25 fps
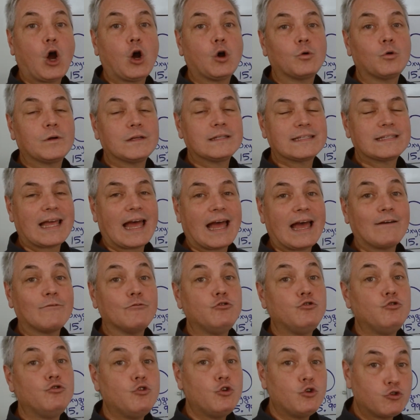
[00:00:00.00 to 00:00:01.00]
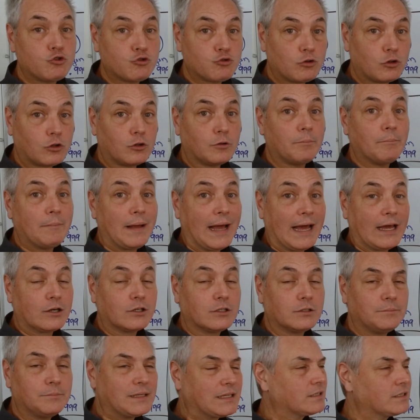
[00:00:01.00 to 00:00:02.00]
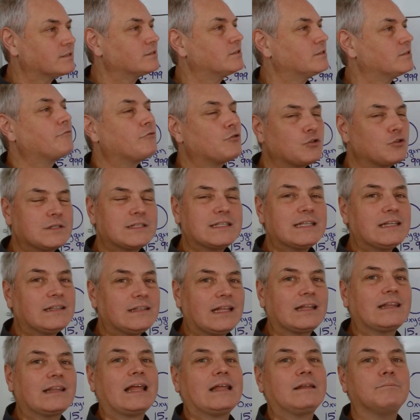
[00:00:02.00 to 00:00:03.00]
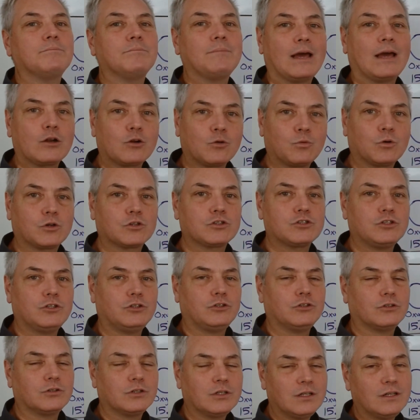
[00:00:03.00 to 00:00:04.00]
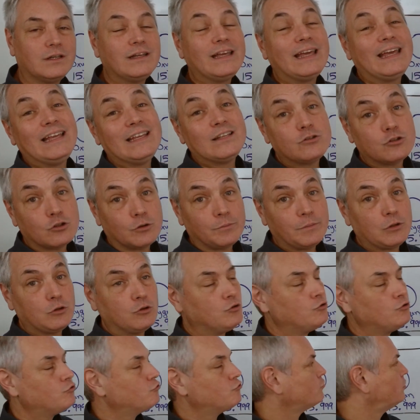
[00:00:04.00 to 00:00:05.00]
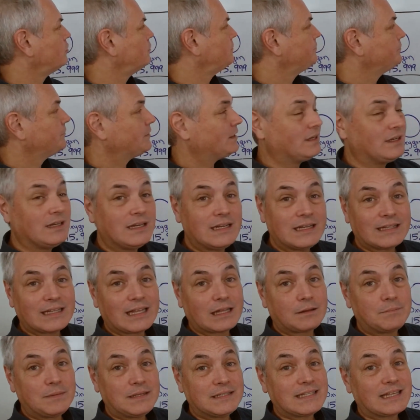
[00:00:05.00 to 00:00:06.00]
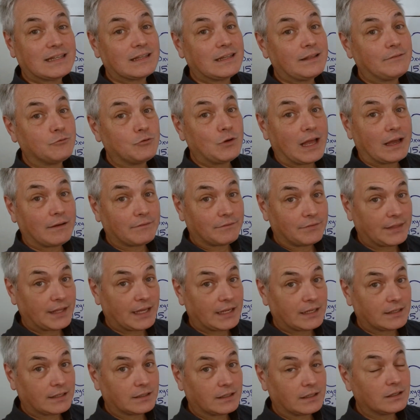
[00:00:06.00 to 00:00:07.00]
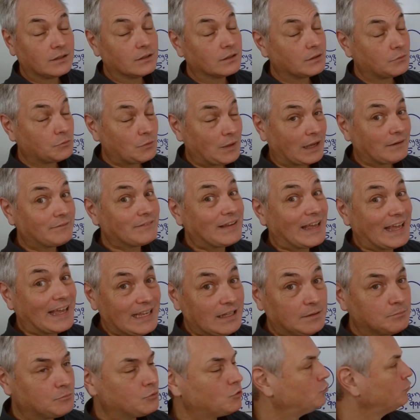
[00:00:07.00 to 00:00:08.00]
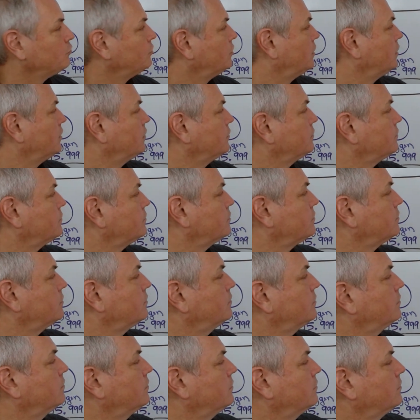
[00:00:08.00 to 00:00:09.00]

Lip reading: always have neutral matter because the first thing that matter wants to do is to be neutral. That means that if we have 8 protons,